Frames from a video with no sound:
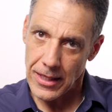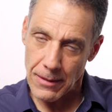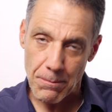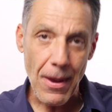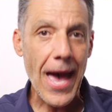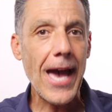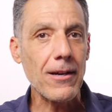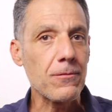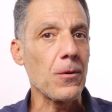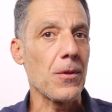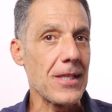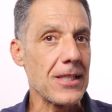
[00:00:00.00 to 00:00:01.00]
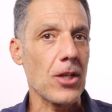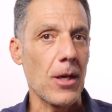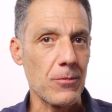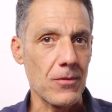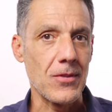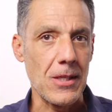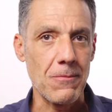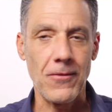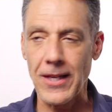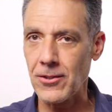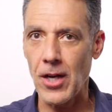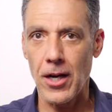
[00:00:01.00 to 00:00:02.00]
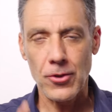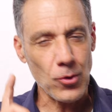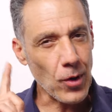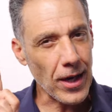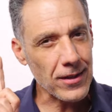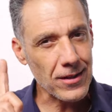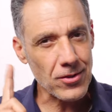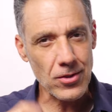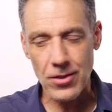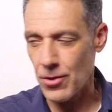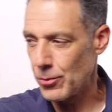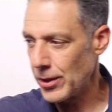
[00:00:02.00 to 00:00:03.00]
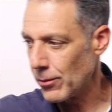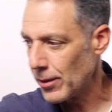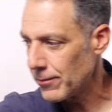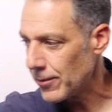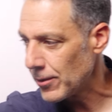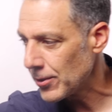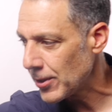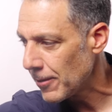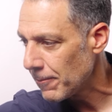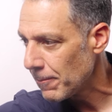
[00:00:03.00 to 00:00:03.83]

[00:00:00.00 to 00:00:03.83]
impactful these types of deepfakes are. So go ahead and listen to the real one first.